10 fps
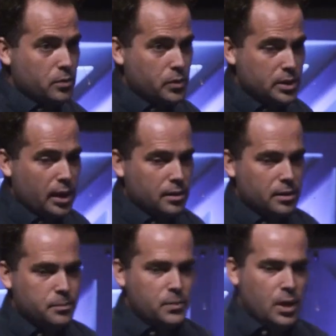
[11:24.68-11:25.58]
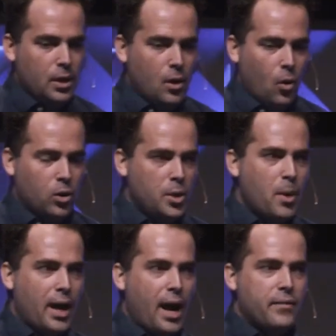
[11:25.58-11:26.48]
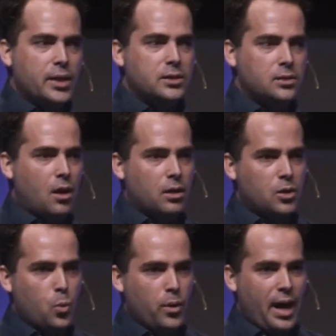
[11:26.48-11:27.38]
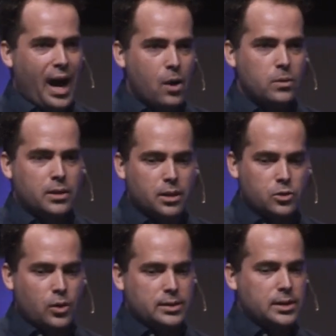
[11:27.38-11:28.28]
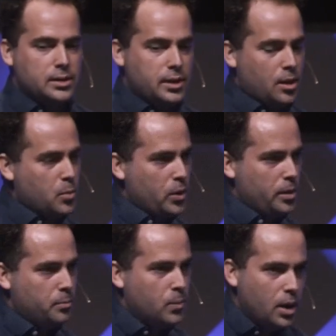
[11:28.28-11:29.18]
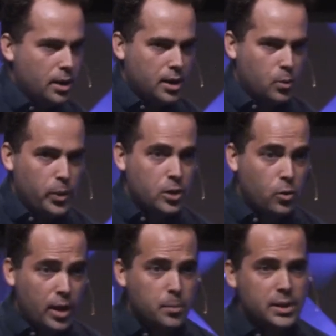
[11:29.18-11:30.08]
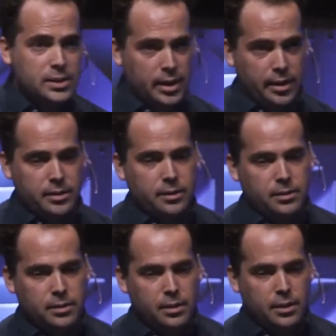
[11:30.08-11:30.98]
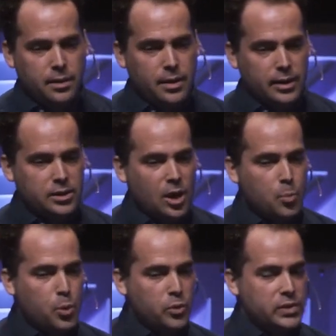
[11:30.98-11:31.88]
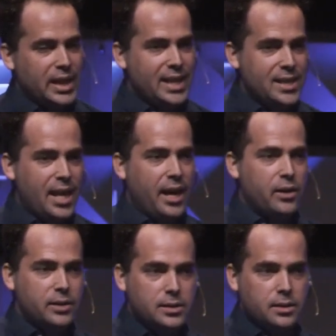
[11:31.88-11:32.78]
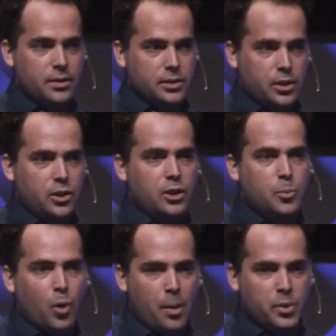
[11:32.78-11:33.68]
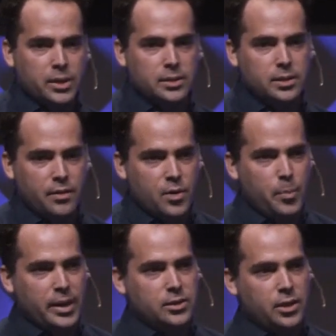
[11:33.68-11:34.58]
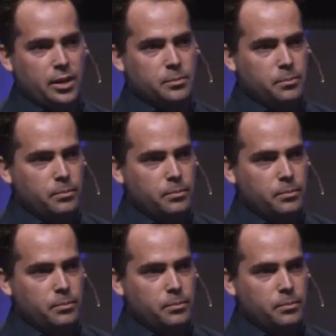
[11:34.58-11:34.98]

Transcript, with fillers: for Scalar. Only by having a snark without a trusted ceremony can we credibly state that shell proofs inherits the security properties of the base chain.